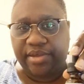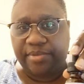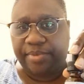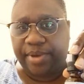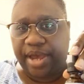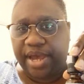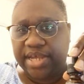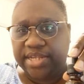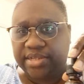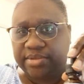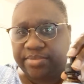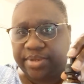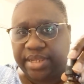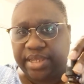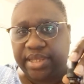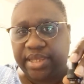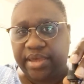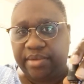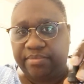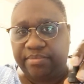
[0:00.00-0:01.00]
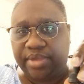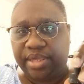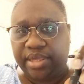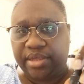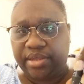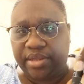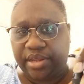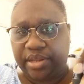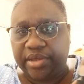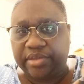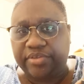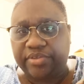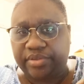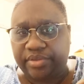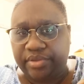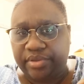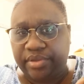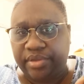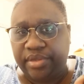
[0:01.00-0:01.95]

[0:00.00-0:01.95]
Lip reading: could possibly get me hooked.